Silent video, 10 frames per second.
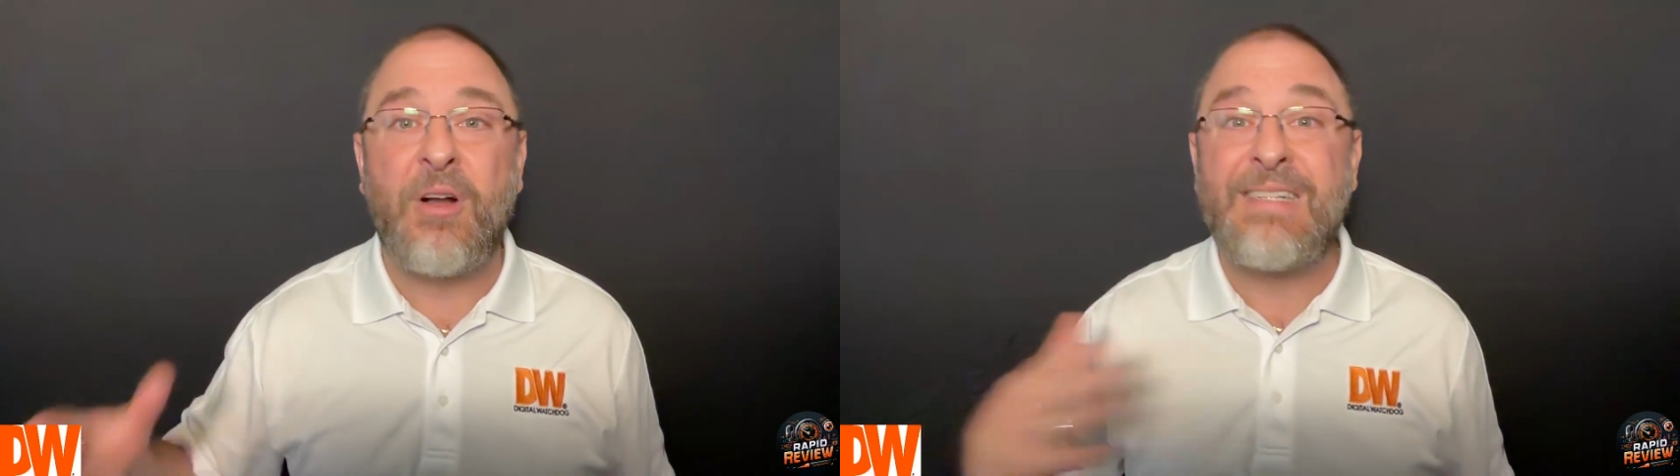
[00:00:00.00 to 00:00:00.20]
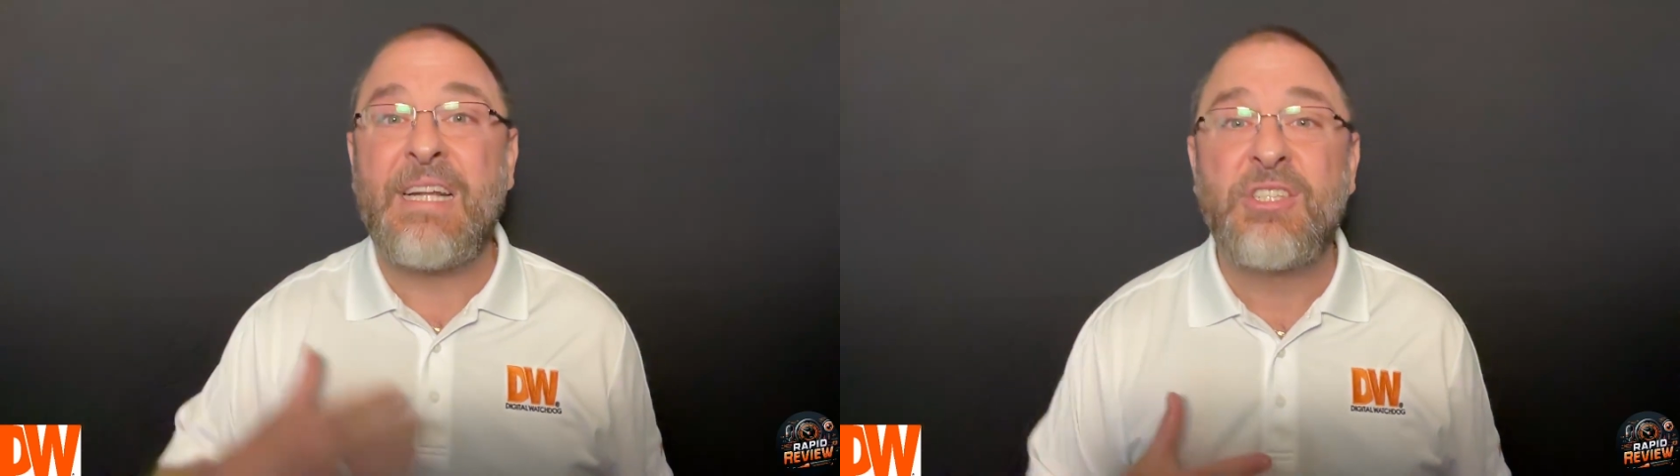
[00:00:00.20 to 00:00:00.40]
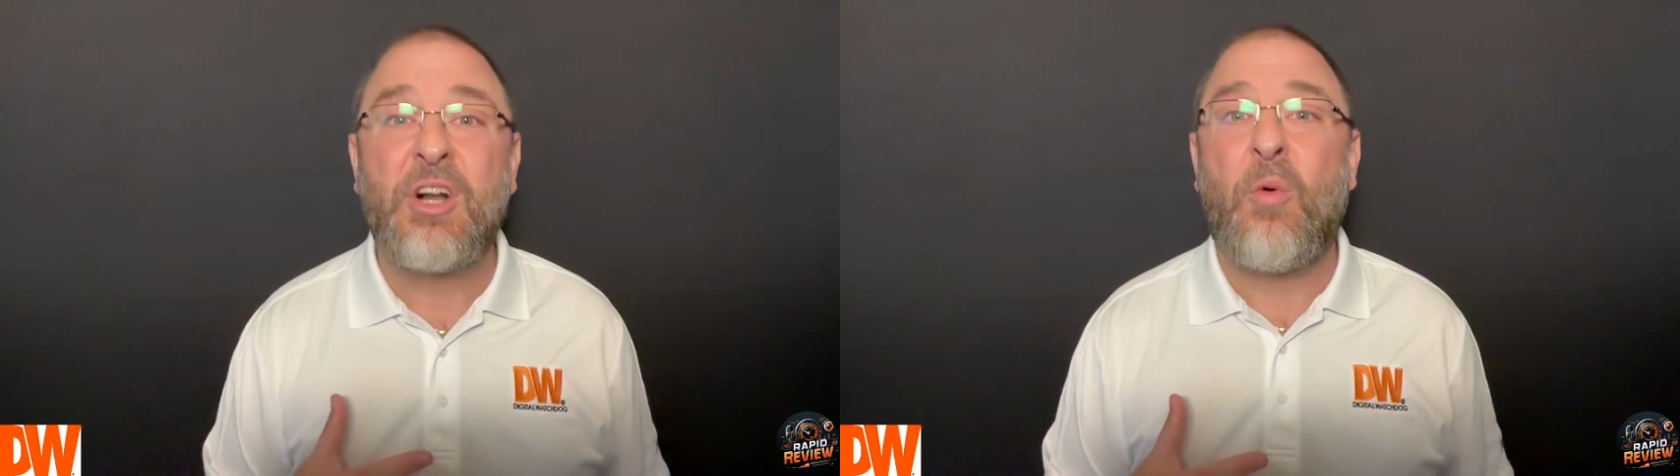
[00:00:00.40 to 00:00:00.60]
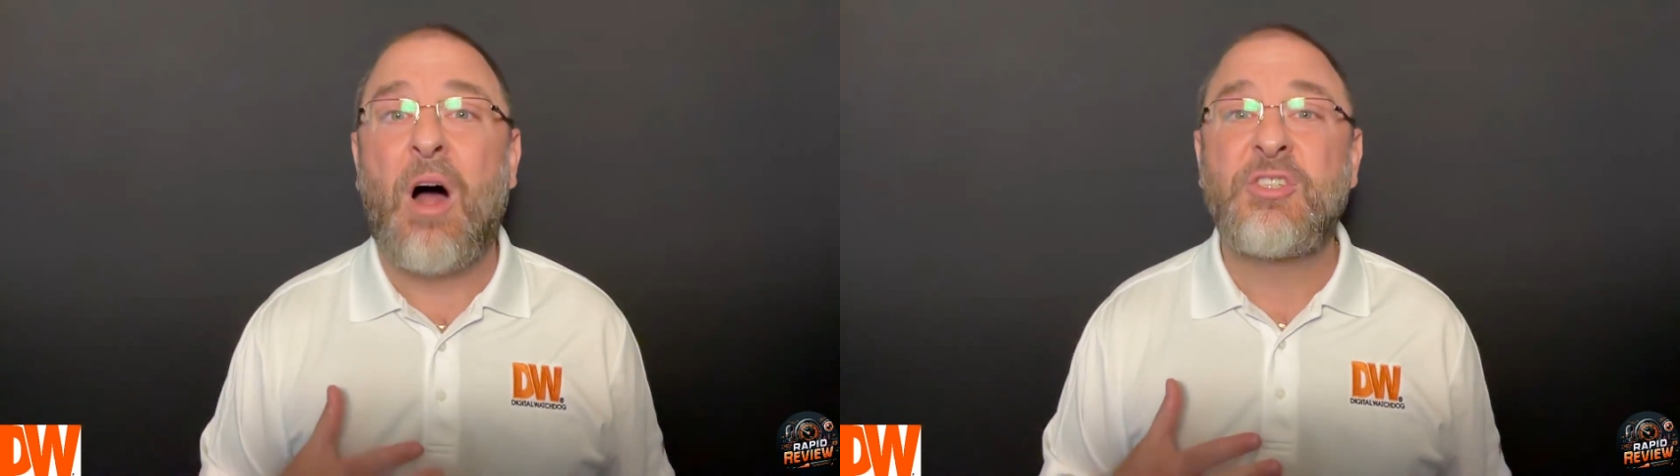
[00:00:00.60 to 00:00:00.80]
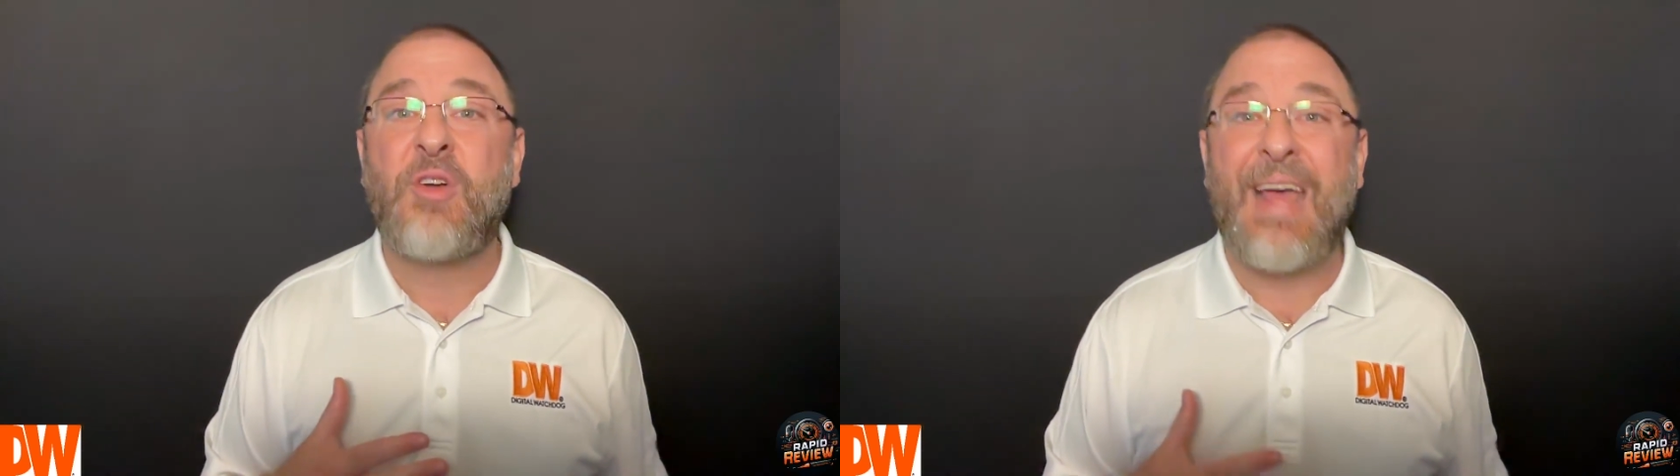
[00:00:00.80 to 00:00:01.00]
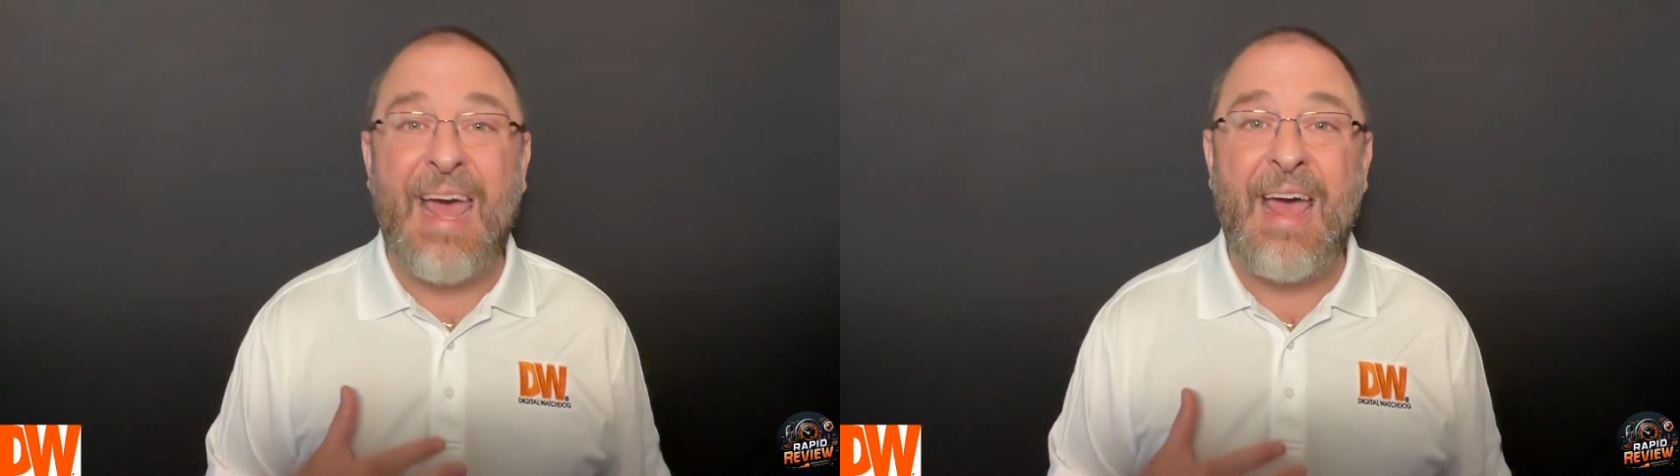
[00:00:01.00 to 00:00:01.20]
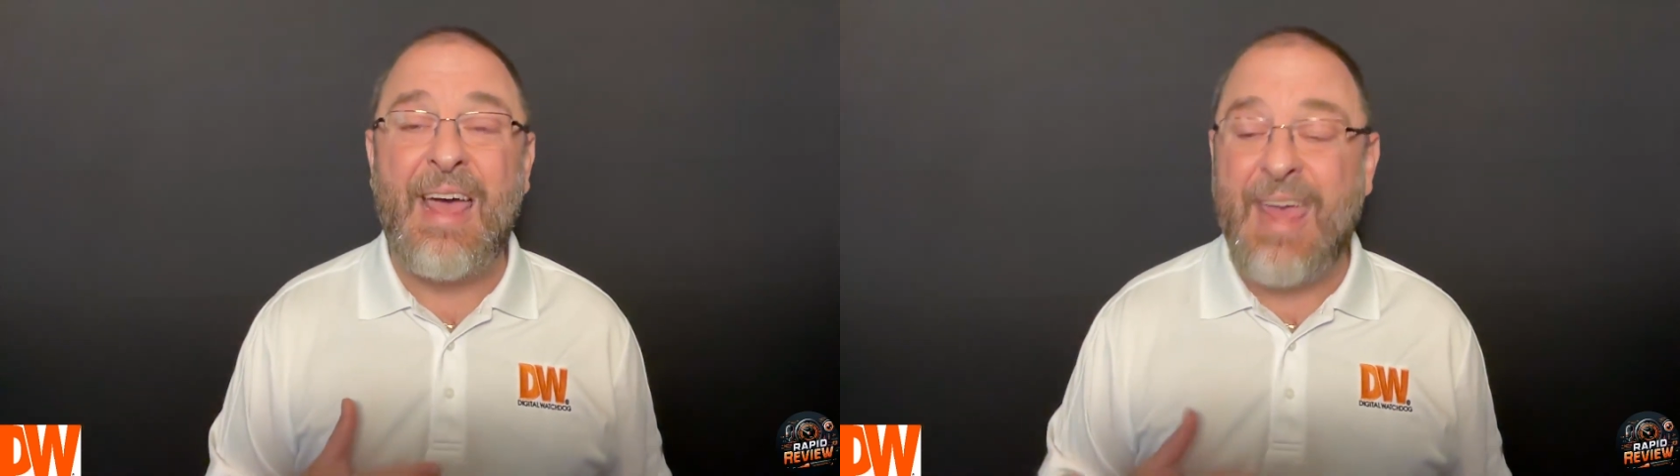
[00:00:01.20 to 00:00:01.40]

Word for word: a Digital Watchdog AI